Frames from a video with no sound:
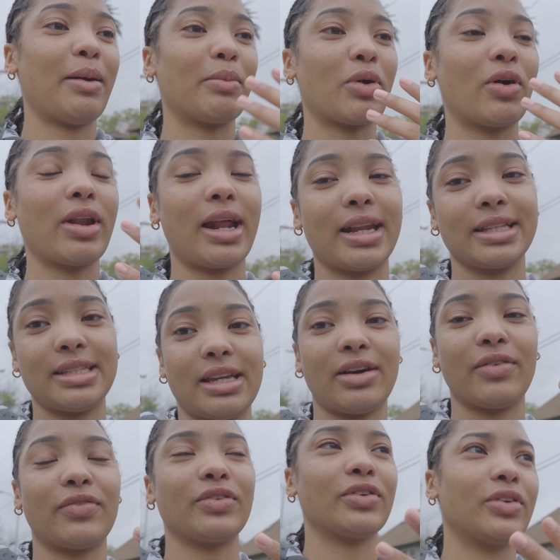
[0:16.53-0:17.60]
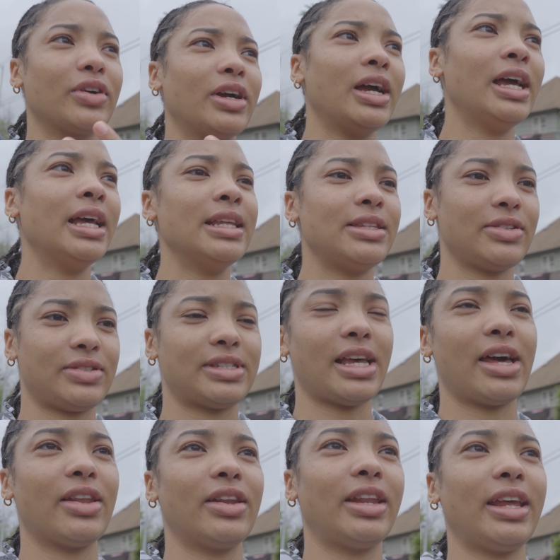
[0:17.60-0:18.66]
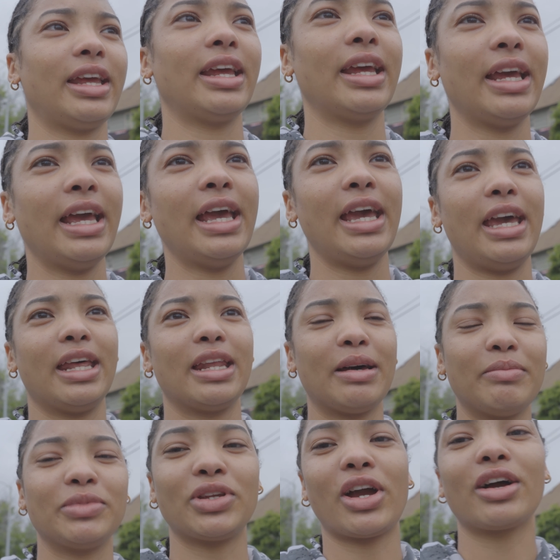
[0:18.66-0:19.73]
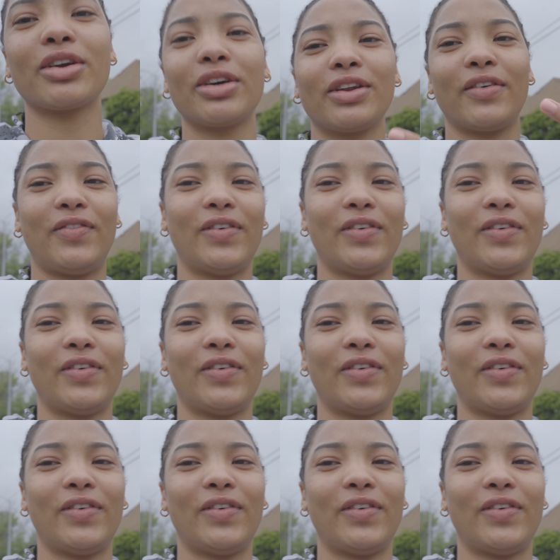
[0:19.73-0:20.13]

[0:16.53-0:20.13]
I'm going out of town for till Saturday, and I'm y'all gonna